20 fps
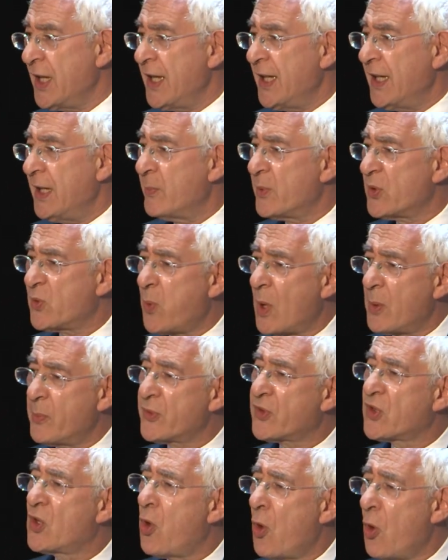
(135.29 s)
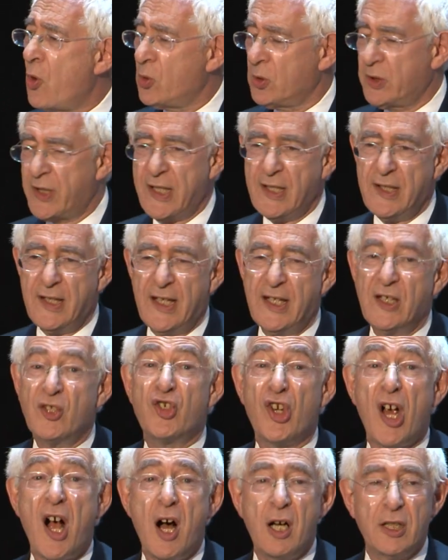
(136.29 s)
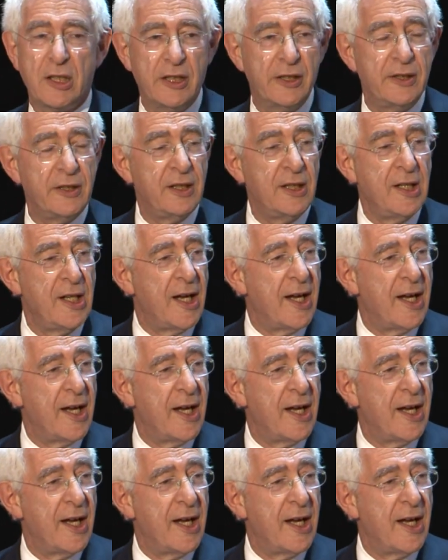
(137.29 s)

It was what was called in the jargon,